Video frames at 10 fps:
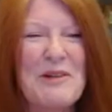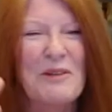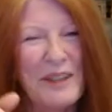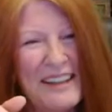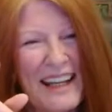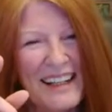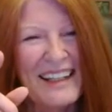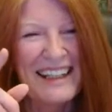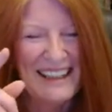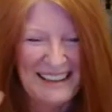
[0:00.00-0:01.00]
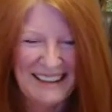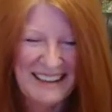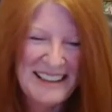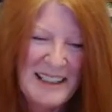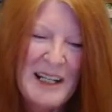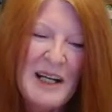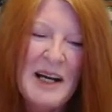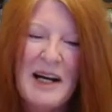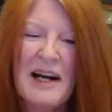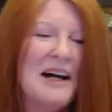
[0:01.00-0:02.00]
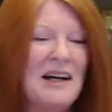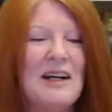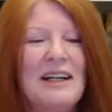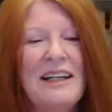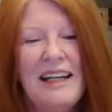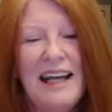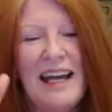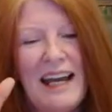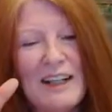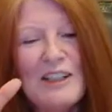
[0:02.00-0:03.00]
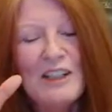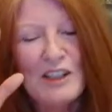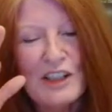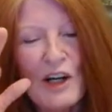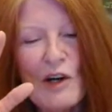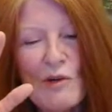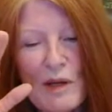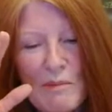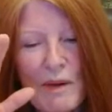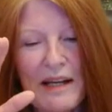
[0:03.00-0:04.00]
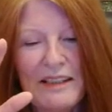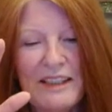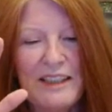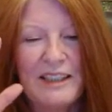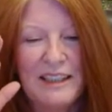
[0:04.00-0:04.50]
me read that again. And share we must,